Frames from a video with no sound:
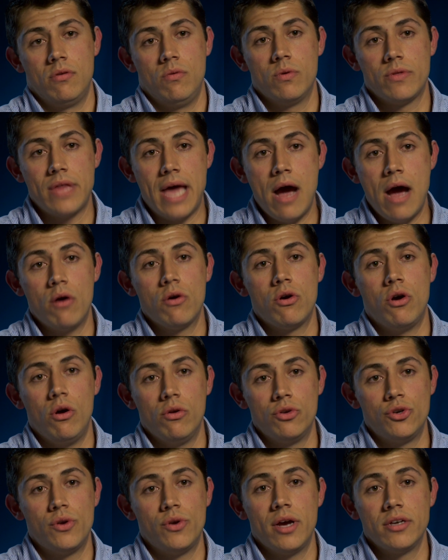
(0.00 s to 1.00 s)
with
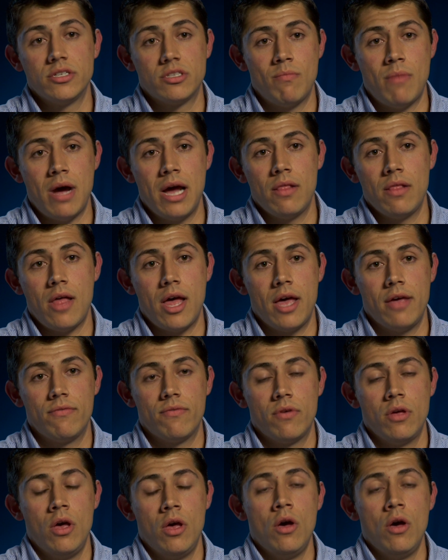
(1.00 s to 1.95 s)
alcohol and drugs in my life,